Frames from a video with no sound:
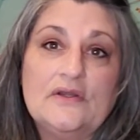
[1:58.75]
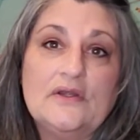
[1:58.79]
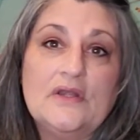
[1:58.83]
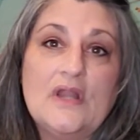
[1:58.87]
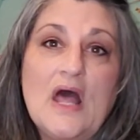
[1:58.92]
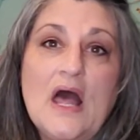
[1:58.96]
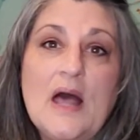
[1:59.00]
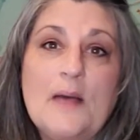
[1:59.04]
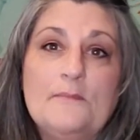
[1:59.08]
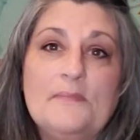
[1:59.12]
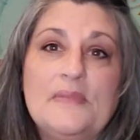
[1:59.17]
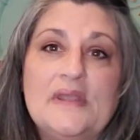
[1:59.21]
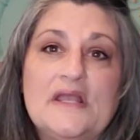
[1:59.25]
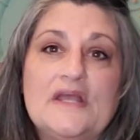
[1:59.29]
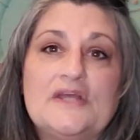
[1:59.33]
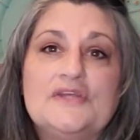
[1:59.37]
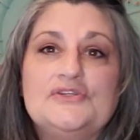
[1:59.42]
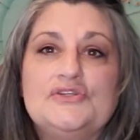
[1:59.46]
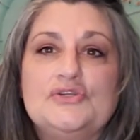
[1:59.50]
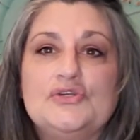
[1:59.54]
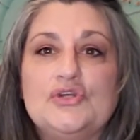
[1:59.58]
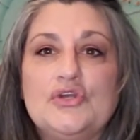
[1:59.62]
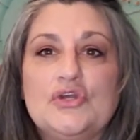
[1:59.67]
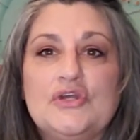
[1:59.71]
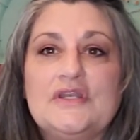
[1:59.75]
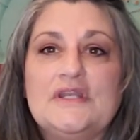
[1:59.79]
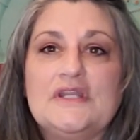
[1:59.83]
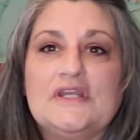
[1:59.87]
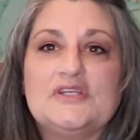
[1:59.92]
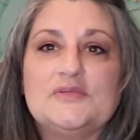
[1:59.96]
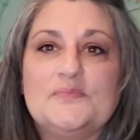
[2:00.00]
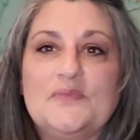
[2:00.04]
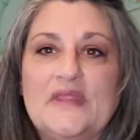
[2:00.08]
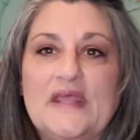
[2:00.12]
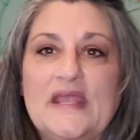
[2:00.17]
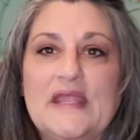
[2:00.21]
not because you couldn't
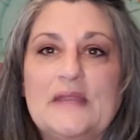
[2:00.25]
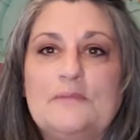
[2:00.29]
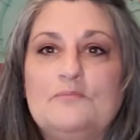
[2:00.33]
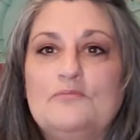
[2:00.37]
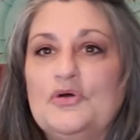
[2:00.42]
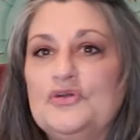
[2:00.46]
explain